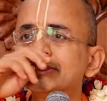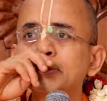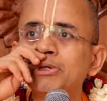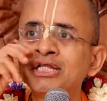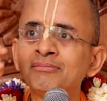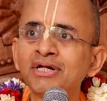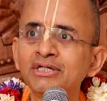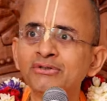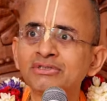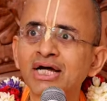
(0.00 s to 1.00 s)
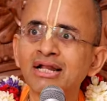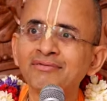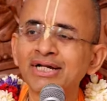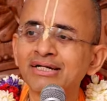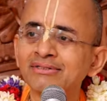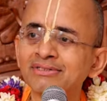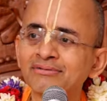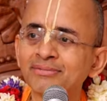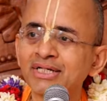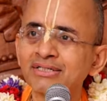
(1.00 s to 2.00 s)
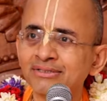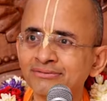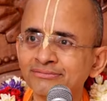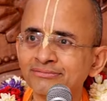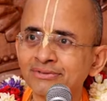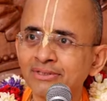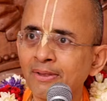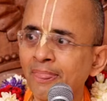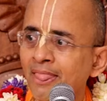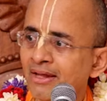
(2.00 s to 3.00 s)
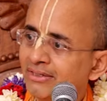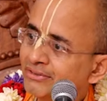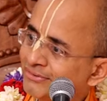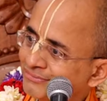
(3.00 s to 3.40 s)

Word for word: Similarly, he made new Talavan. He made um, a